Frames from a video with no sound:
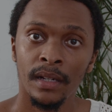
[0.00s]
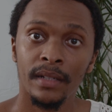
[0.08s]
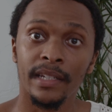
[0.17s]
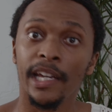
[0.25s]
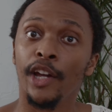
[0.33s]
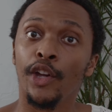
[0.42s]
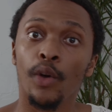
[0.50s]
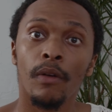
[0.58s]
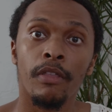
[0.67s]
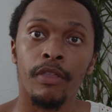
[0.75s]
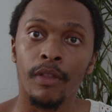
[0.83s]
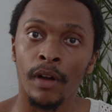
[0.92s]
to hear your
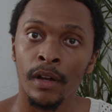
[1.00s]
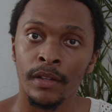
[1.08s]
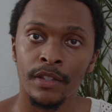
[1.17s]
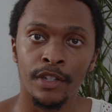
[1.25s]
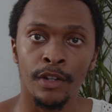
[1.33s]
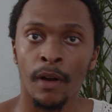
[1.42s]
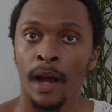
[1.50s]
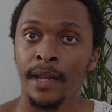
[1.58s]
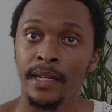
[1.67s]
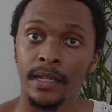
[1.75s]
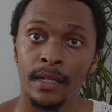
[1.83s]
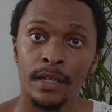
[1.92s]
thoughts, your
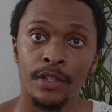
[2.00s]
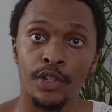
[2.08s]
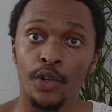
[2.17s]
ideas,